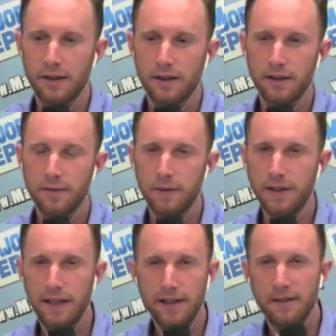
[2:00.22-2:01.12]
He's been
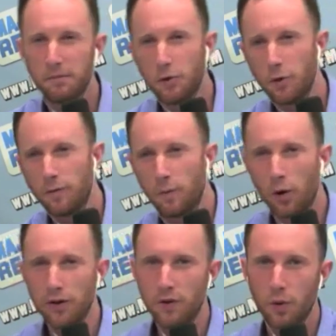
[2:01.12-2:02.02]
needing to move
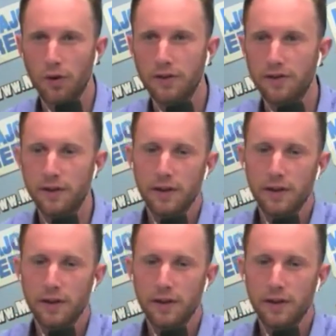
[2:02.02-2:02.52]
more towards